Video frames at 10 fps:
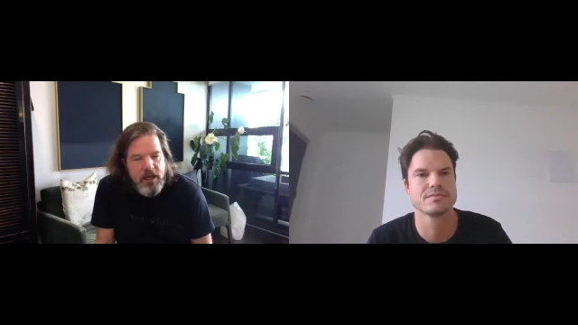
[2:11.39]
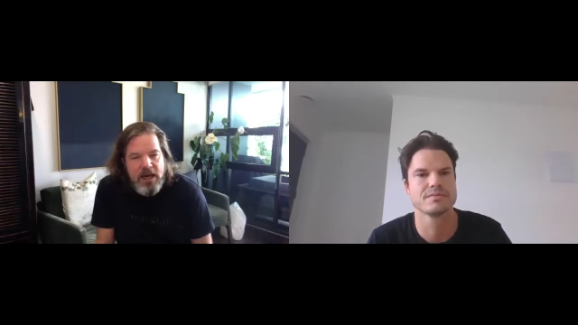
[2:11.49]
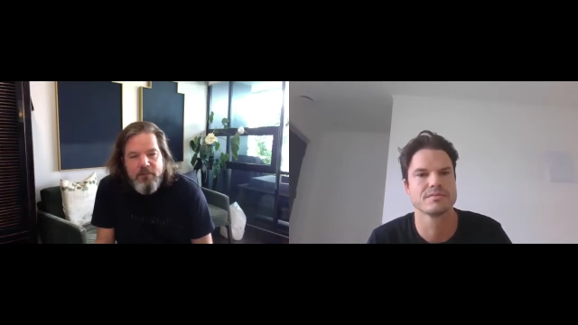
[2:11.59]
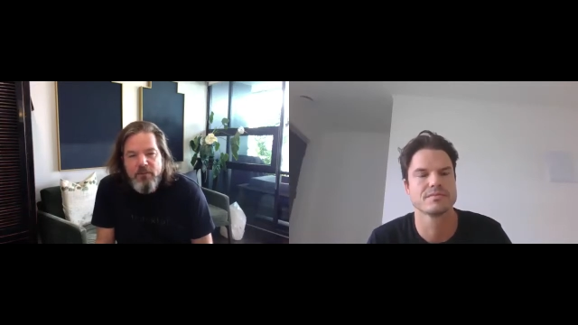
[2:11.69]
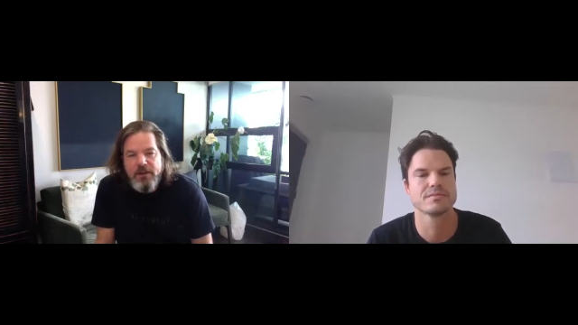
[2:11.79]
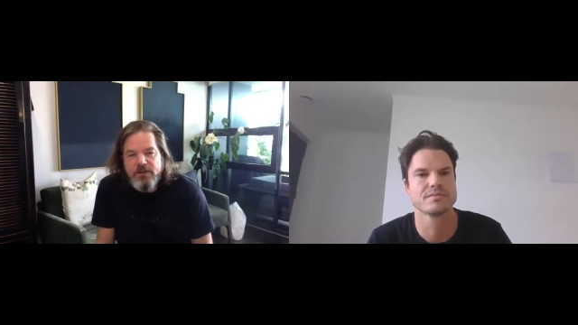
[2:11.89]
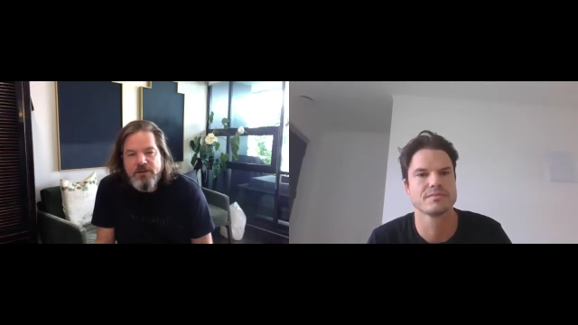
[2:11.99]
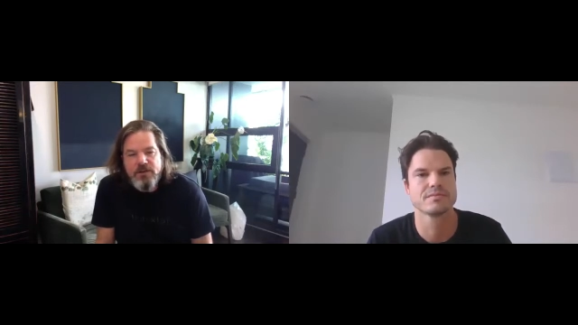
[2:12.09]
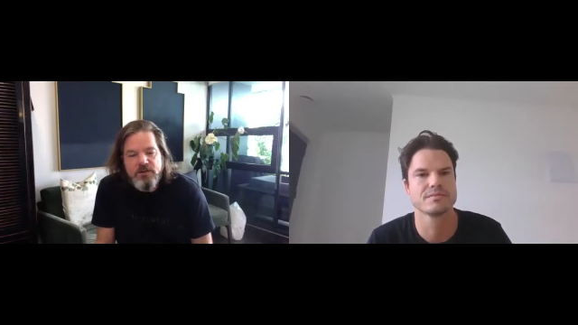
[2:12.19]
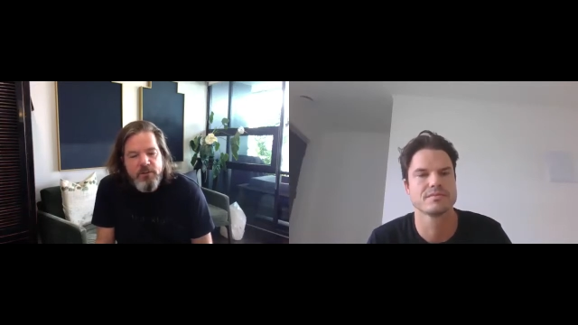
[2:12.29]

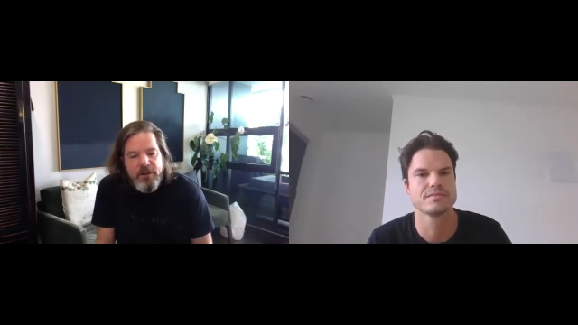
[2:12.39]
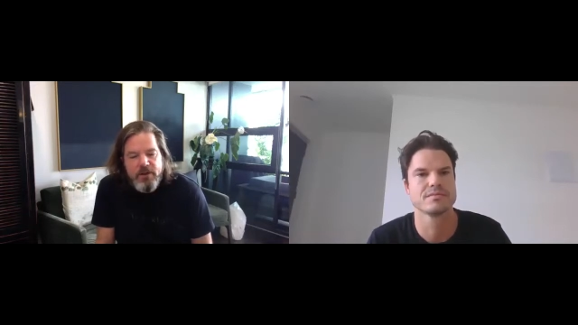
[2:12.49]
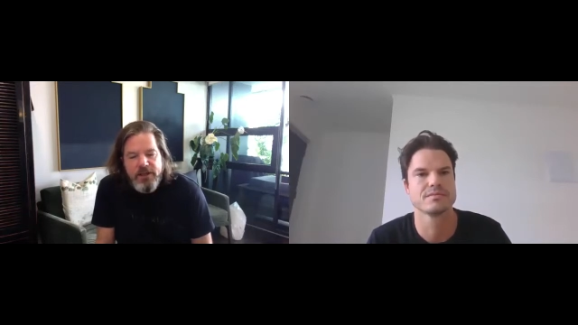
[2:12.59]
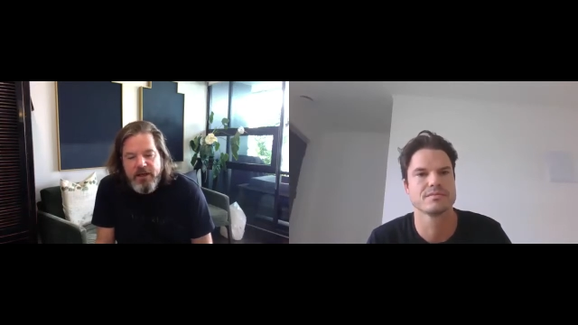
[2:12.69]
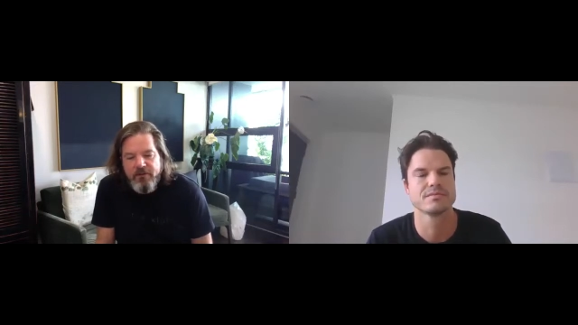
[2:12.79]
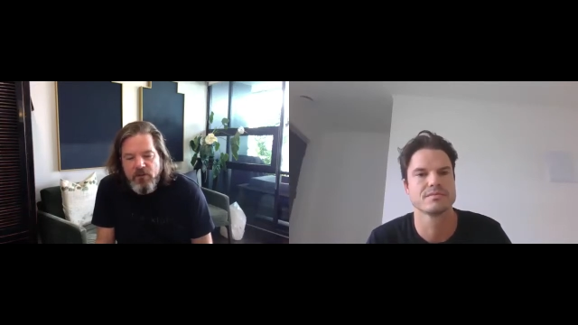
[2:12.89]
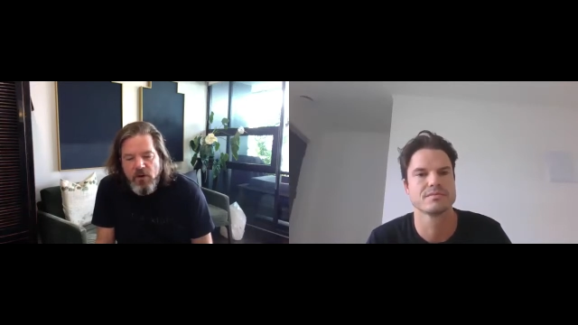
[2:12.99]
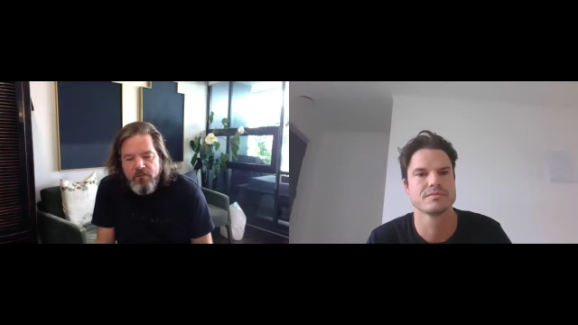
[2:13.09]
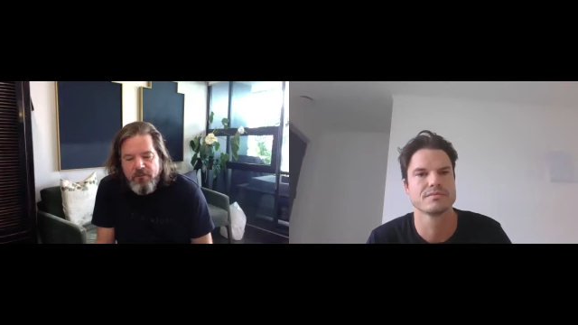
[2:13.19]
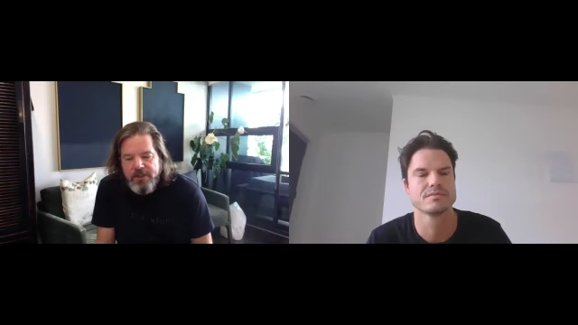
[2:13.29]
Speaker 1: armaments, it's not about the lack of
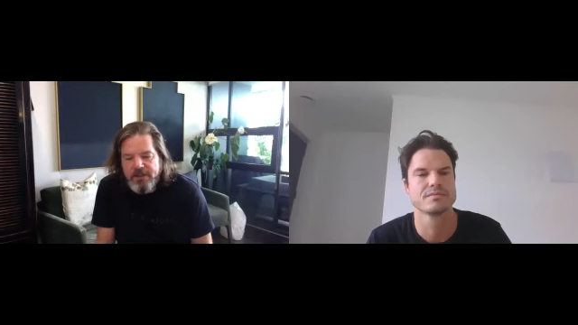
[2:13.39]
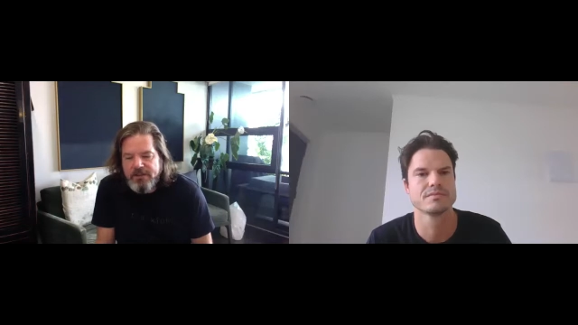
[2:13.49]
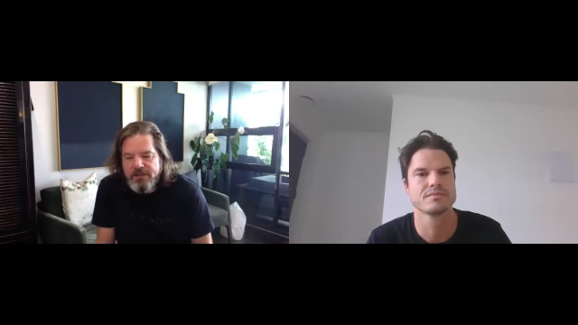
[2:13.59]
conflict.